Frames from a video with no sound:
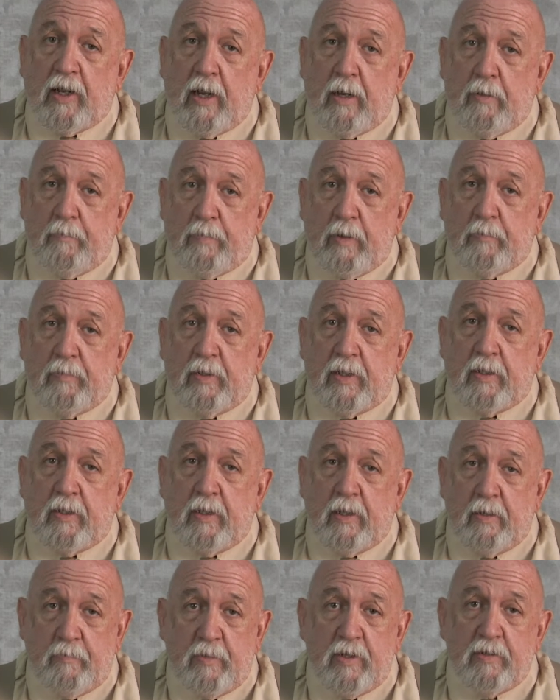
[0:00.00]
County Public
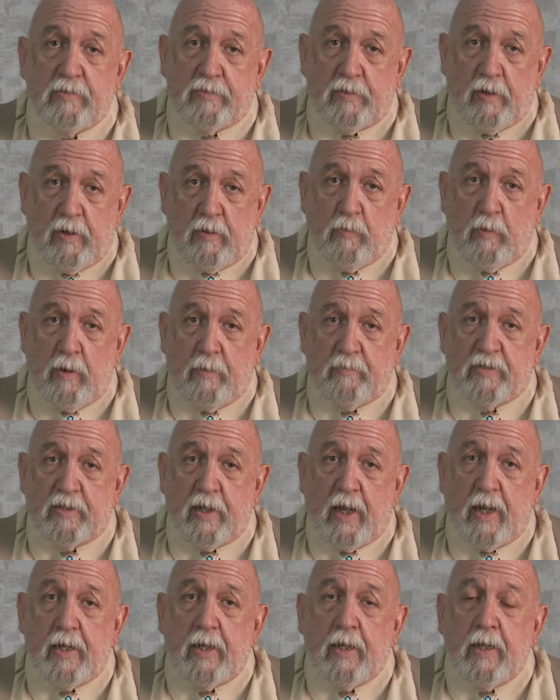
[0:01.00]
Administrator
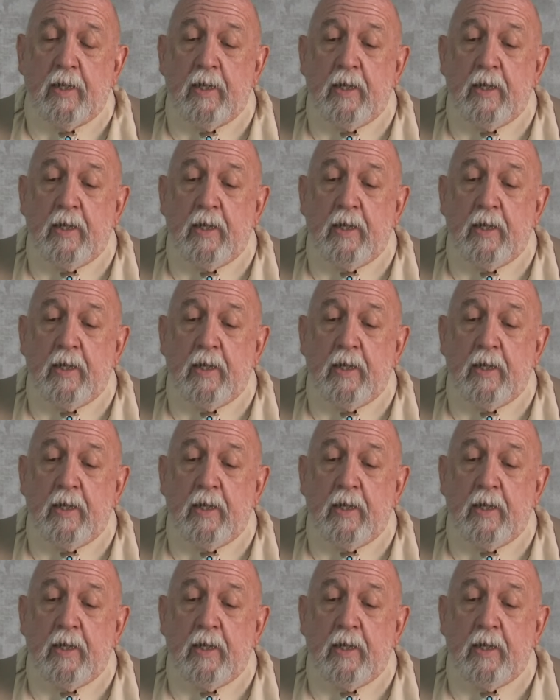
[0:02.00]
website